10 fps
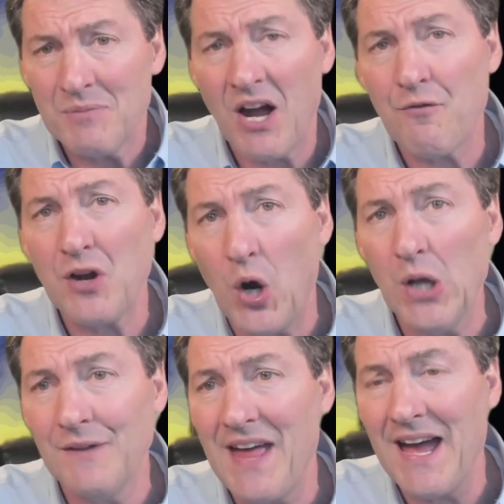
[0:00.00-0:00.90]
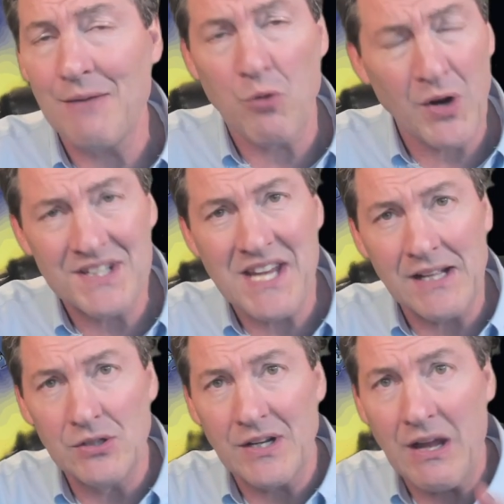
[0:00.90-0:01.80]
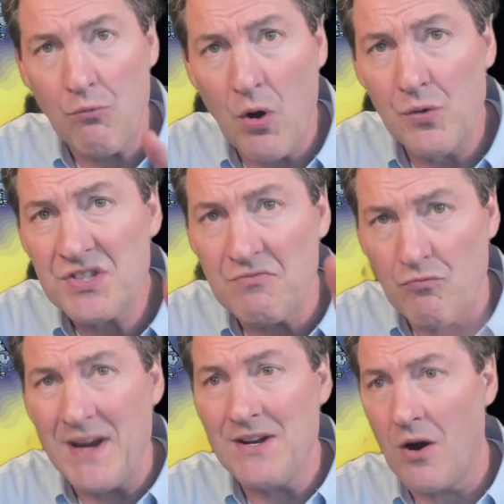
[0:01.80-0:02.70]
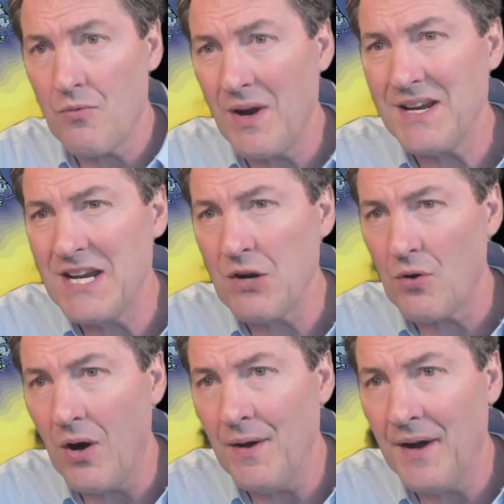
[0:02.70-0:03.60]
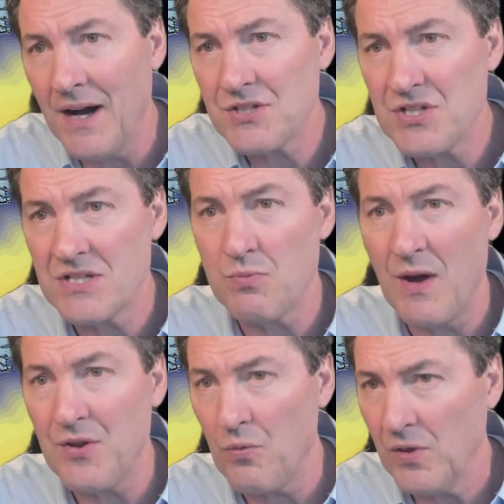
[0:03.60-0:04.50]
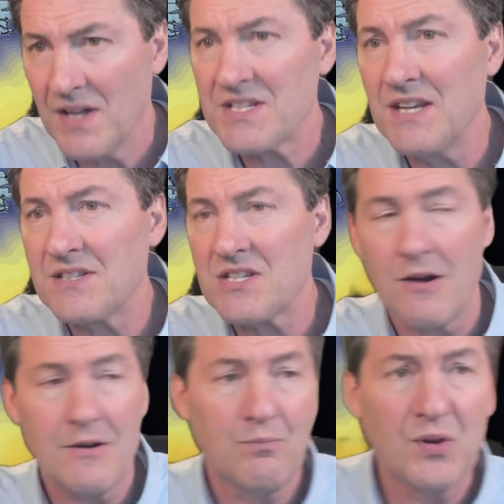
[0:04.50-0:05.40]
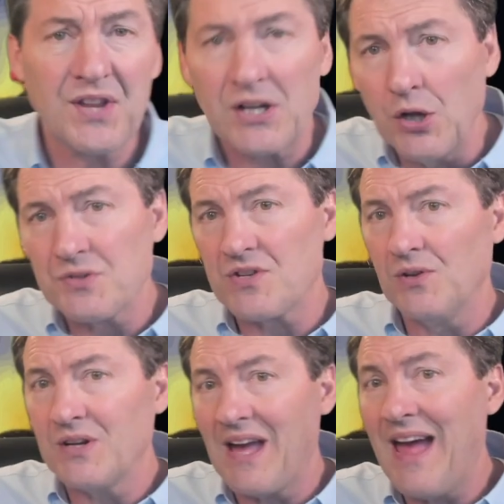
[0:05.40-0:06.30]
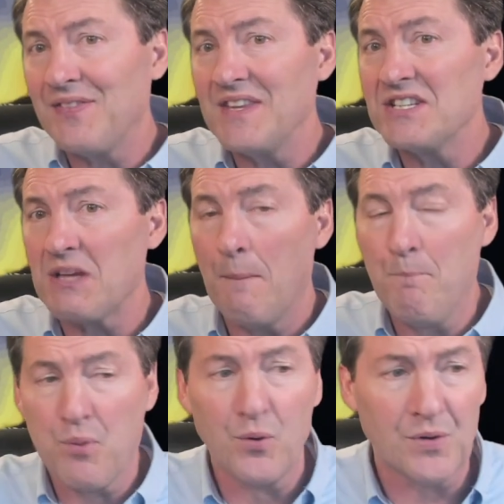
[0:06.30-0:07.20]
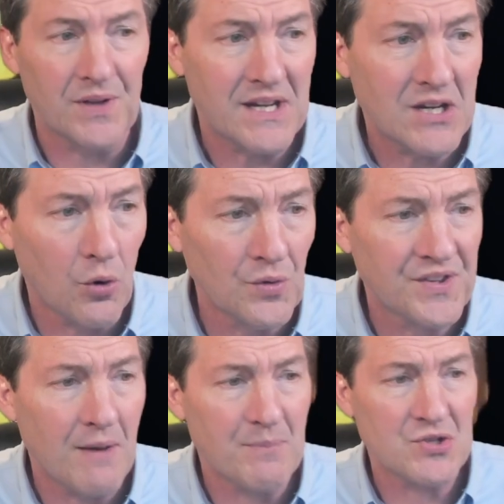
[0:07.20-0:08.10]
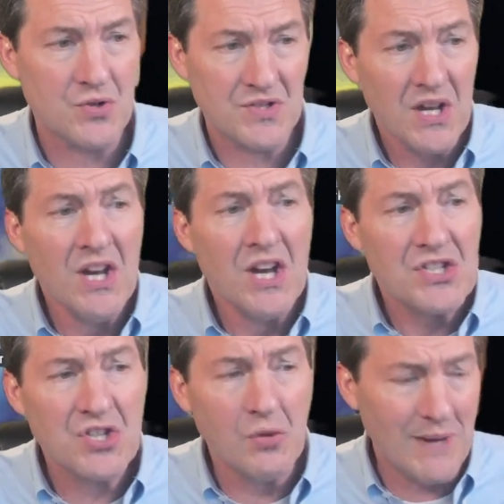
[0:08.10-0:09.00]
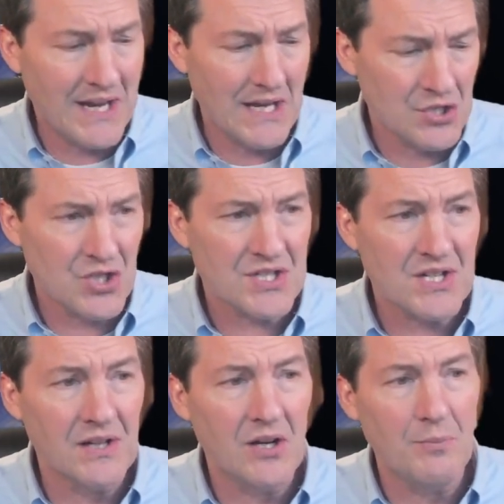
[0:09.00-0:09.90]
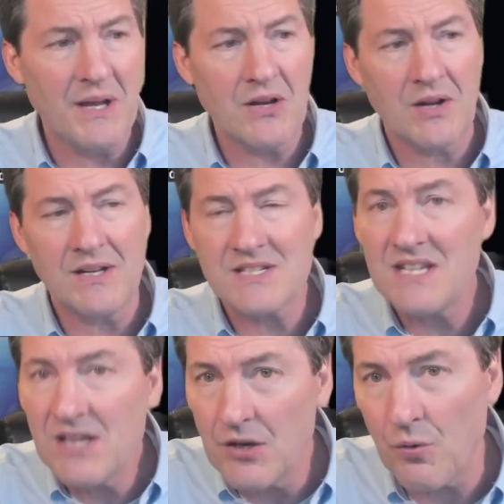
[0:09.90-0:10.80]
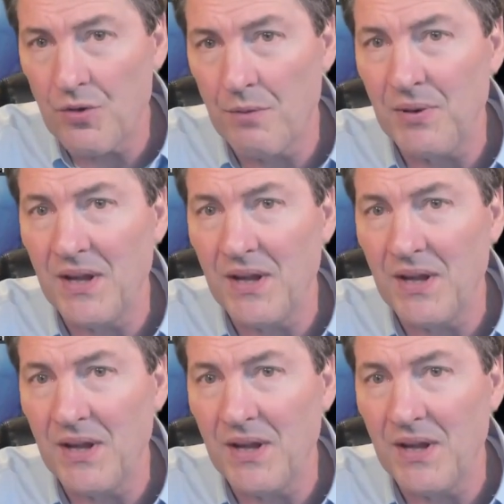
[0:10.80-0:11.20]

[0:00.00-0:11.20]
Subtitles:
Covering all of that, and we're going to take a look at roads and radar right here on Hutch's Weather. Let's get started with a closer look at these brutally cold temperatures. Zooming in just a little bit, you're going to see the northern